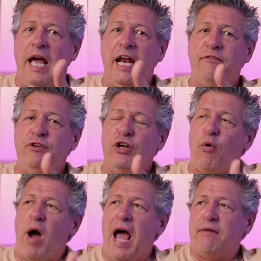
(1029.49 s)
And if you
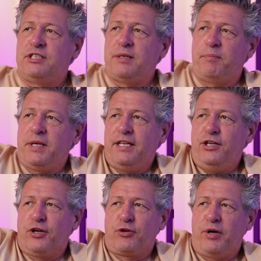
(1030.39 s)
don't have something in
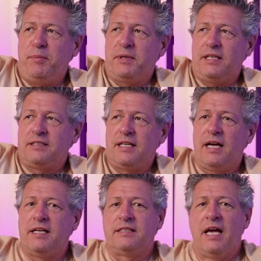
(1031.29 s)
your agreement that
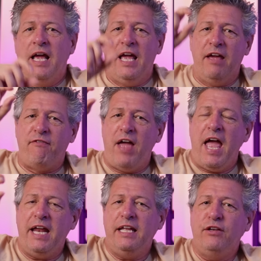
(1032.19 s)
says if
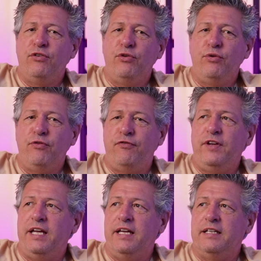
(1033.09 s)
any new
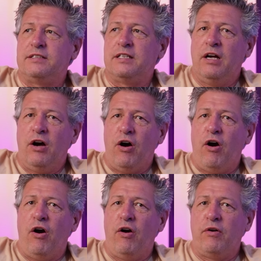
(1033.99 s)
fees
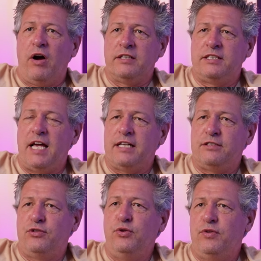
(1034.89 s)
are
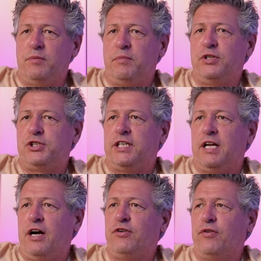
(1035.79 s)
assessed to the
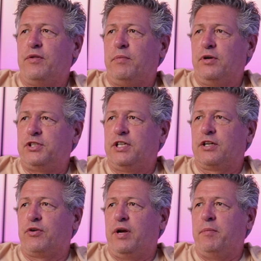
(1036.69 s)
merchant under the merchant
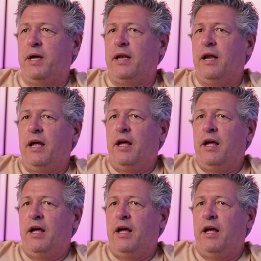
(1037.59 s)
agreement,